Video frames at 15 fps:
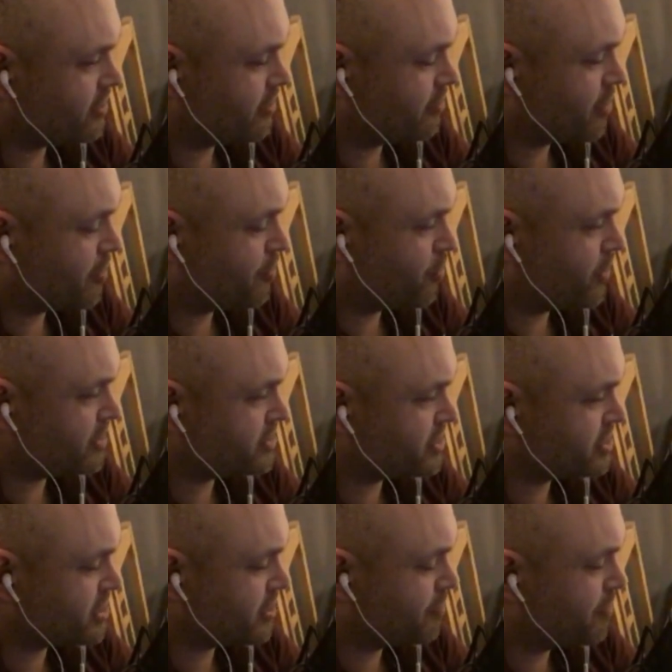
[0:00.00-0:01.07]
my boy's
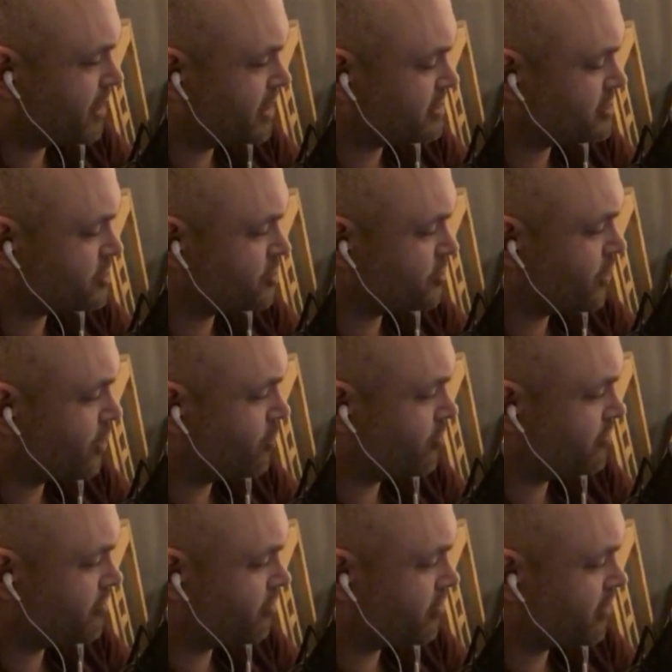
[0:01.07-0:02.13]
just a bit too
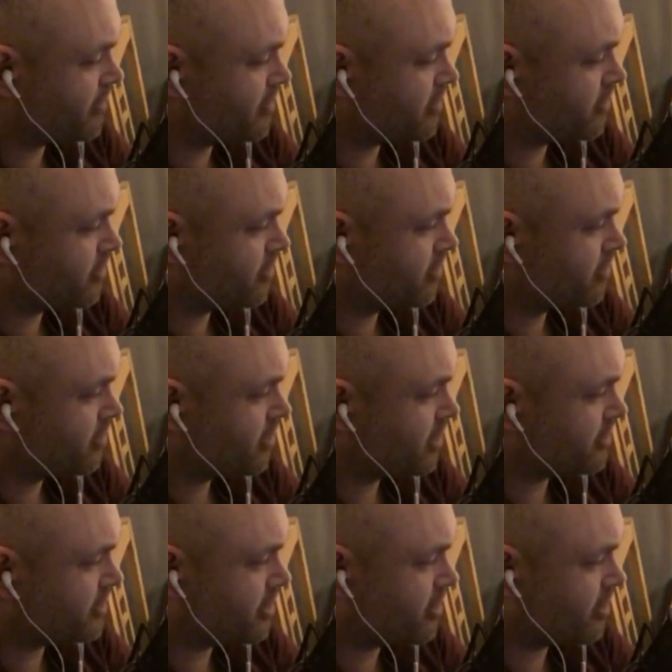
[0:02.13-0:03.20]
old for it, though.
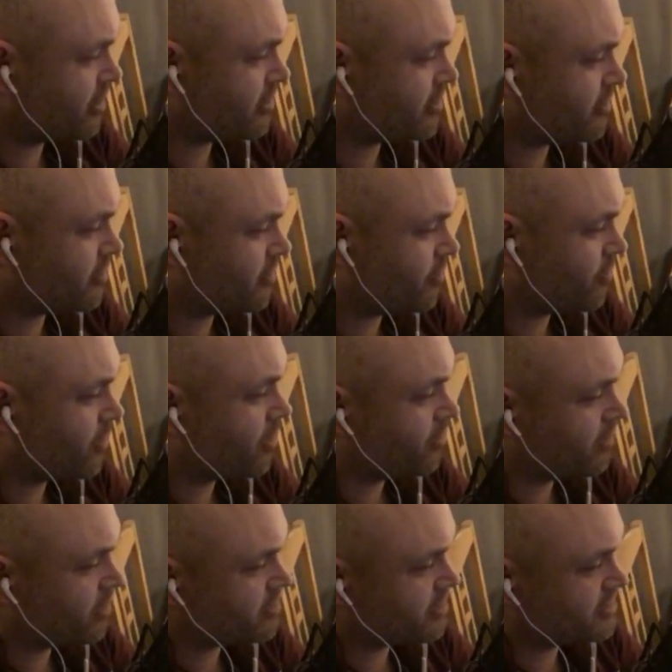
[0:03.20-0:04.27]
I don't know.
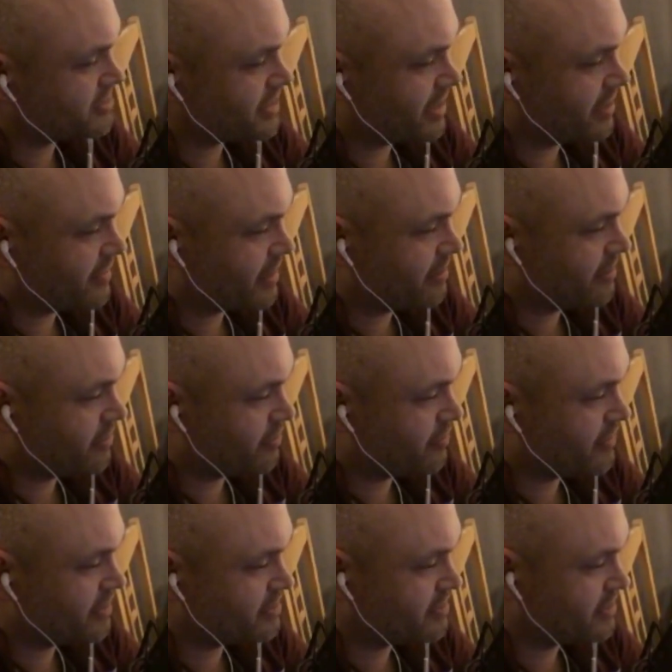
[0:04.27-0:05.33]
Well, I say that,
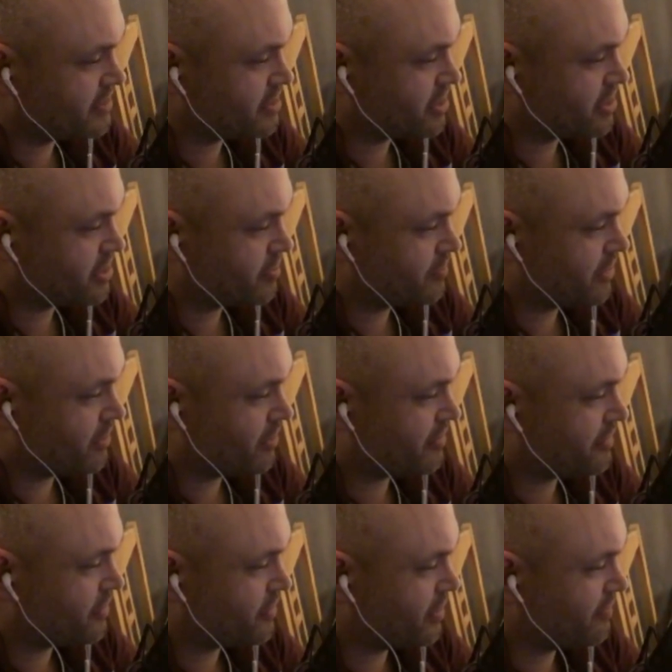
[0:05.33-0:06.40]
there's going to be like
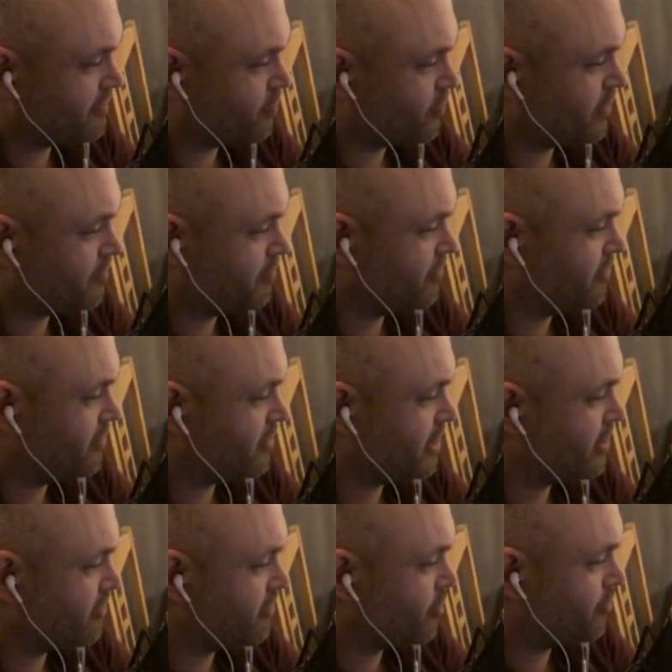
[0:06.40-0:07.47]
30,
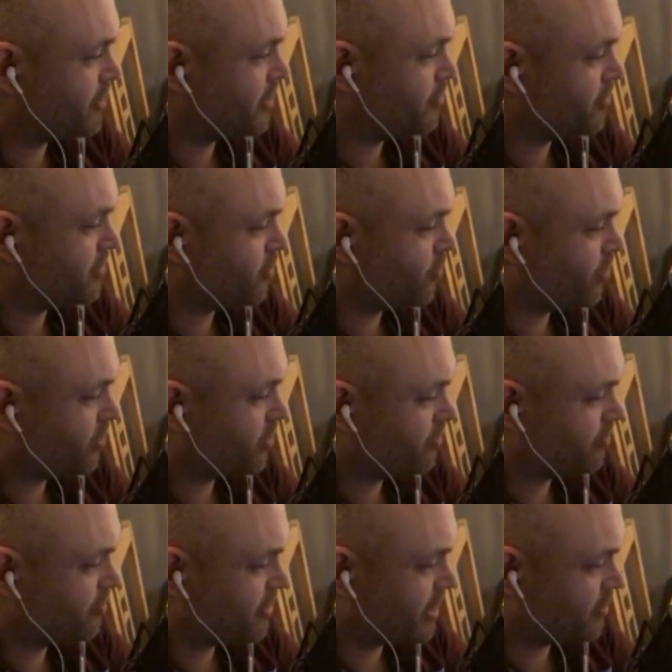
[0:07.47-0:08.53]
40-year-old people that want to
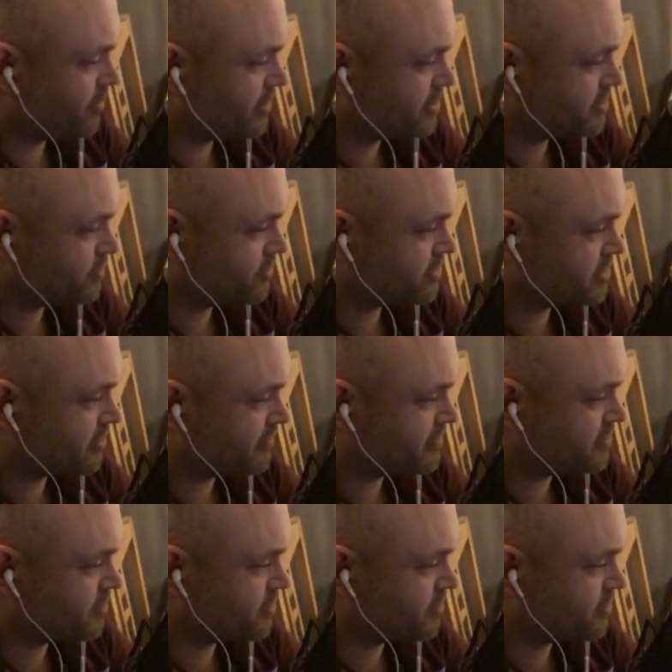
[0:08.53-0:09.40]
play with this sort of stuff as well.